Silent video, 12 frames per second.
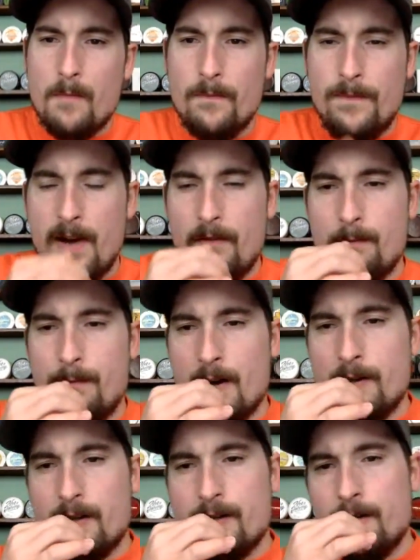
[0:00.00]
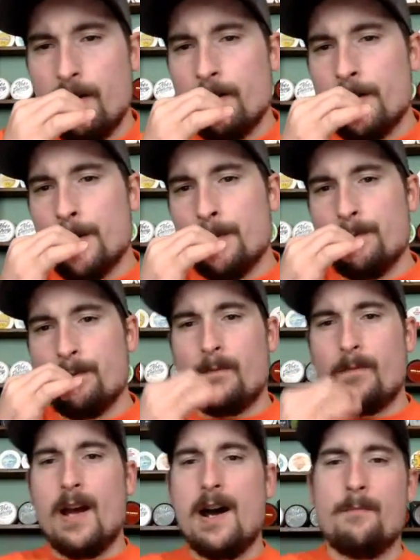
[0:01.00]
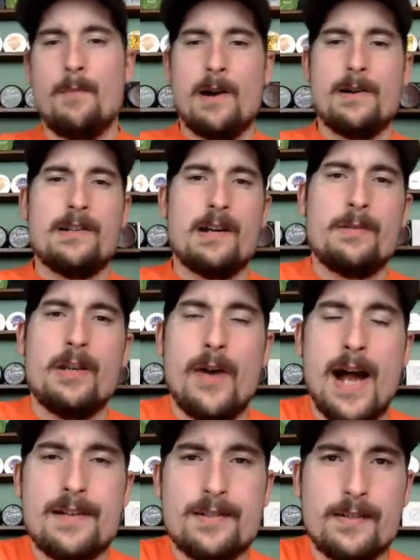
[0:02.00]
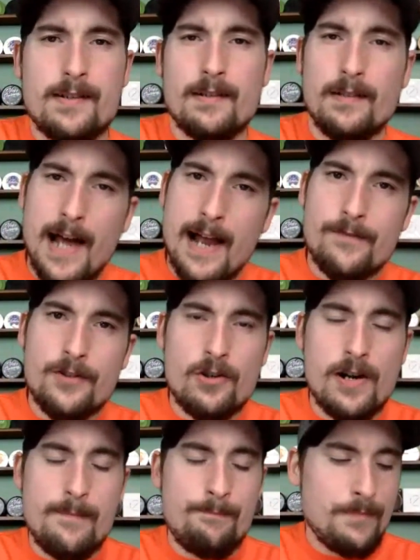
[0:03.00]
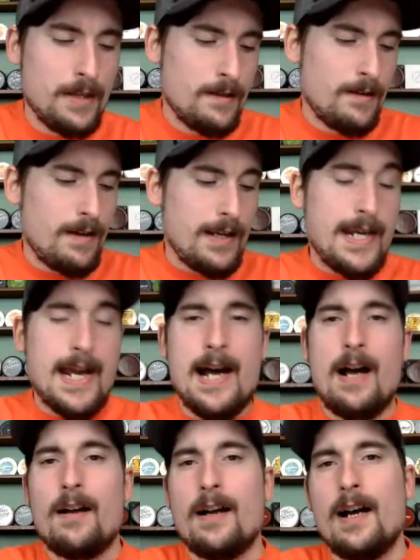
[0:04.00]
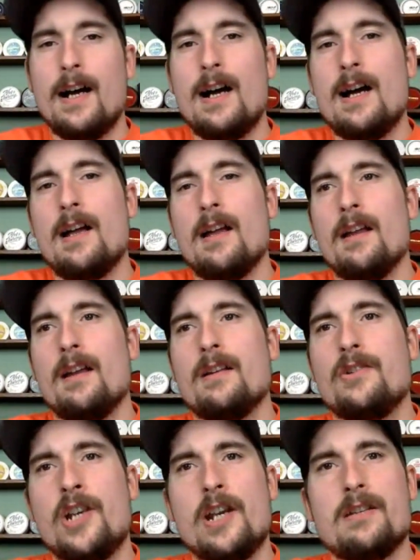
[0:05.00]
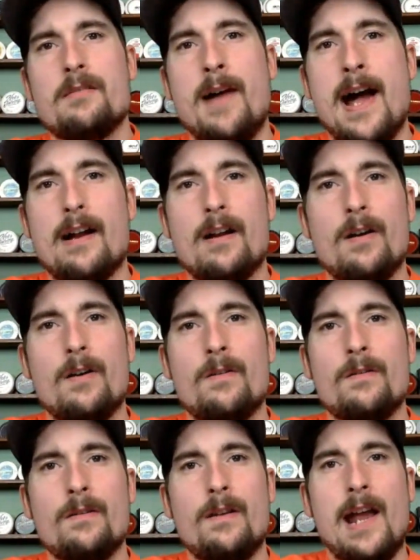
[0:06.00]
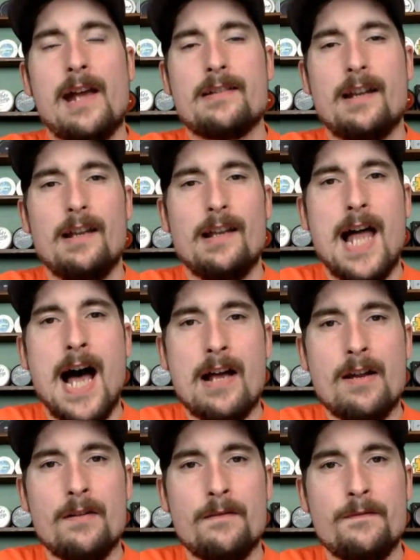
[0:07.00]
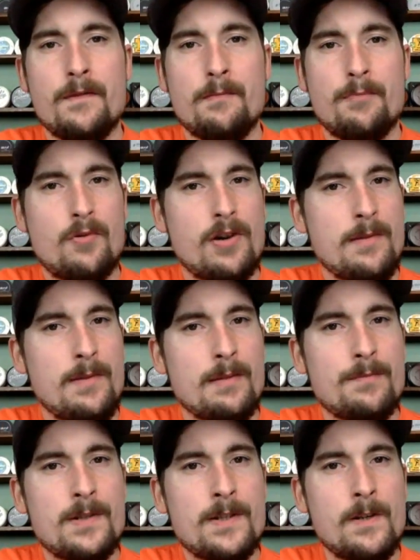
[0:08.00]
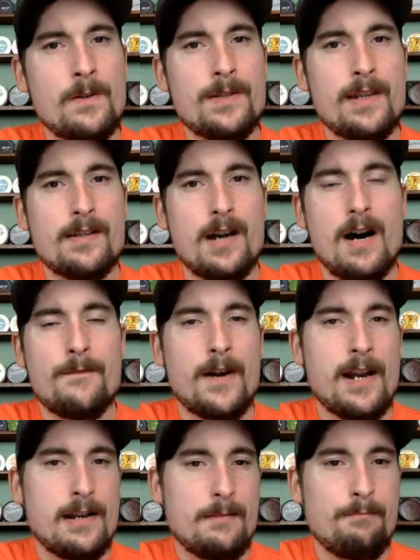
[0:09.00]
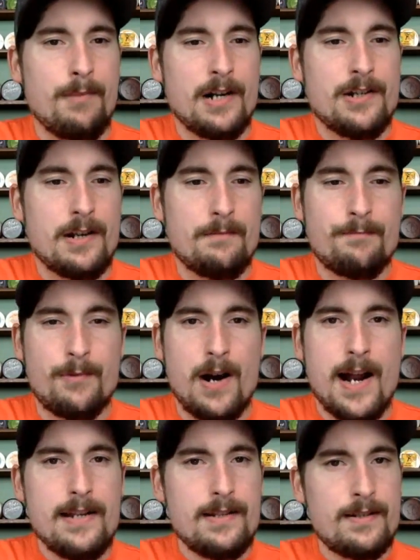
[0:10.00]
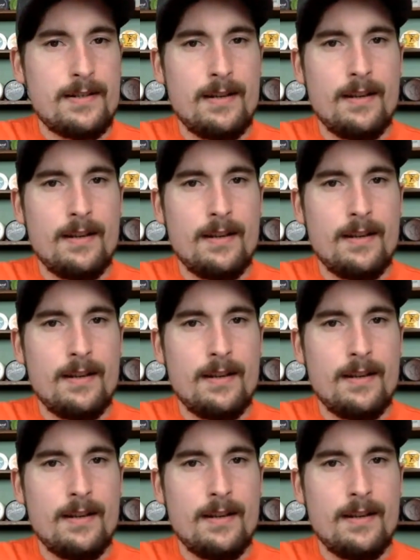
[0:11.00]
Favorite budget snus? Martin W. asks in the live stream. Yeah, GN Tobacco has a lot of premium snus that's offered at a budget price.